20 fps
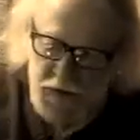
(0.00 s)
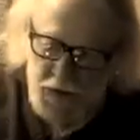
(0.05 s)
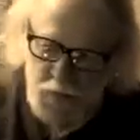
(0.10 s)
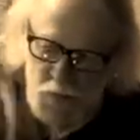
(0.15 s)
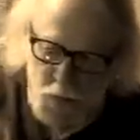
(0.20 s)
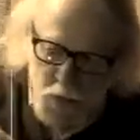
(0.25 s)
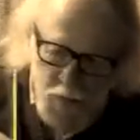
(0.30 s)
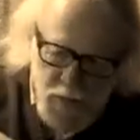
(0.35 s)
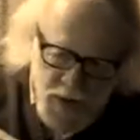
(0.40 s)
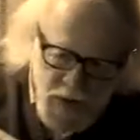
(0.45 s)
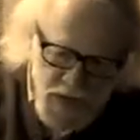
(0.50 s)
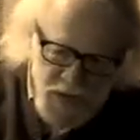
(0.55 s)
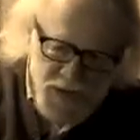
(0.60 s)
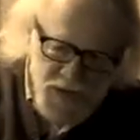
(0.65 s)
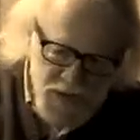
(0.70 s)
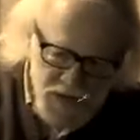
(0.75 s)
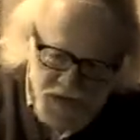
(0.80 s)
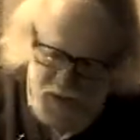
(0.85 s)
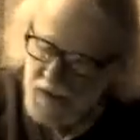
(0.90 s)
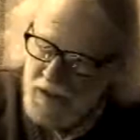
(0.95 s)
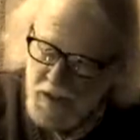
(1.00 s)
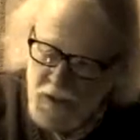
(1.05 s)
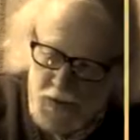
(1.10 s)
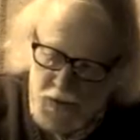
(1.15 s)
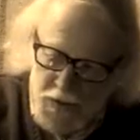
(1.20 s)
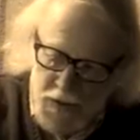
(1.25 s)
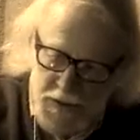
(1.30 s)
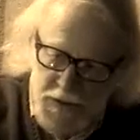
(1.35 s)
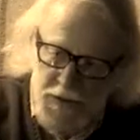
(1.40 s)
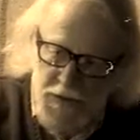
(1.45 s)
two more boxes that
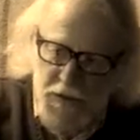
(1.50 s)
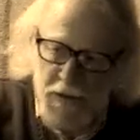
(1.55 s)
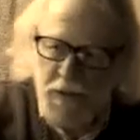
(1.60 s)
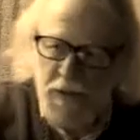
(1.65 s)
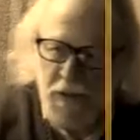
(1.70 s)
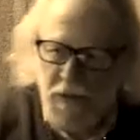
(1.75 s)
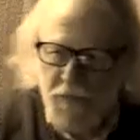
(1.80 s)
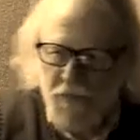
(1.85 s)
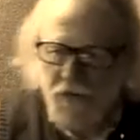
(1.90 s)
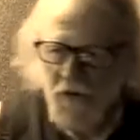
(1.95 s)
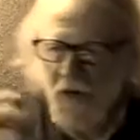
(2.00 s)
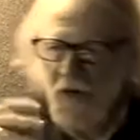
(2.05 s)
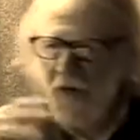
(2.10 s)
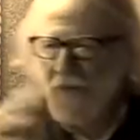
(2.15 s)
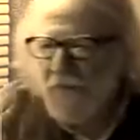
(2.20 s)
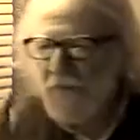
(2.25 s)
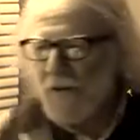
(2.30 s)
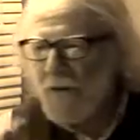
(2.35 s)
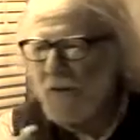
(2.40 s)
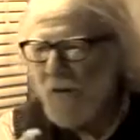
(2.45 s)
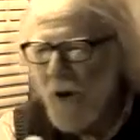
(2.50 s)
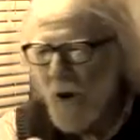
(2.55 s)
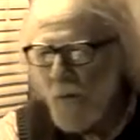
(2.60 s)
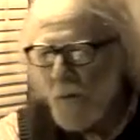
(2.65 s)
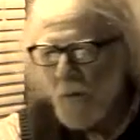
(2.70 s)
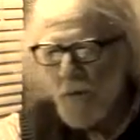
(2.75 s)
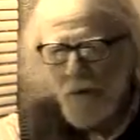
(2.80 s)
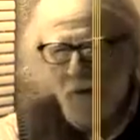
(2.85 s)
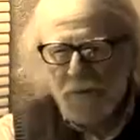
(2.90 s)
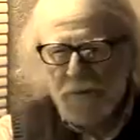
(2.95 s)
go under there, and I'm trying to figure
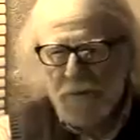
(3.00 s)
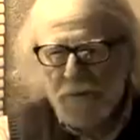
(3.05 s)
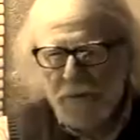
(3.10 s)
out what I'm